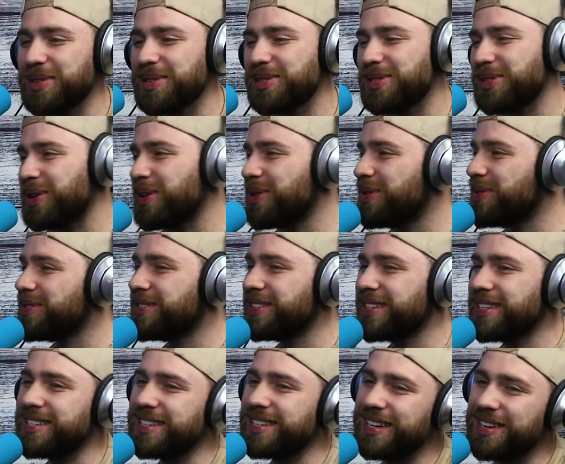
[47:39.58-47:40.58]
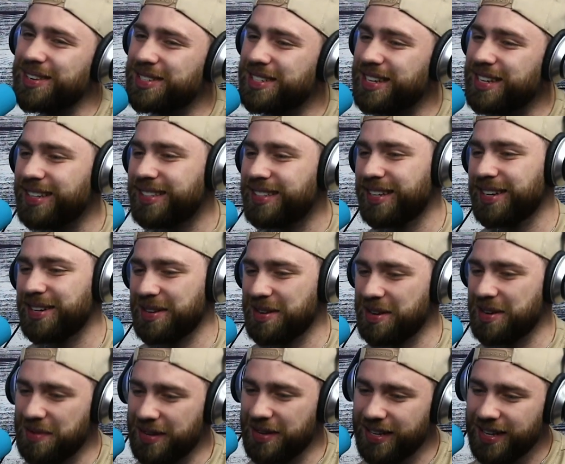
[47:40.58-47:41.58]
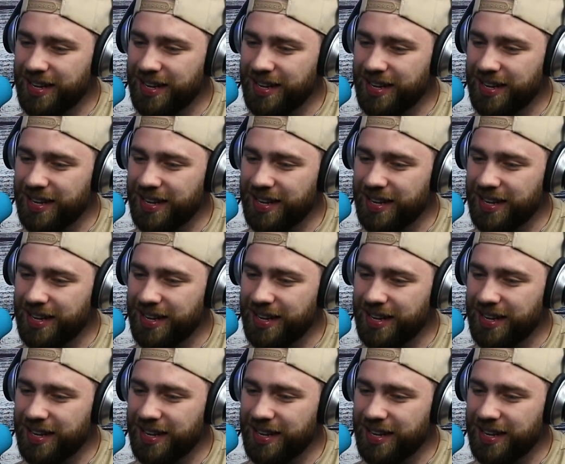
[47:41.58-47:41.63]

you want to scroll and just, you know, shed a tear. You know what I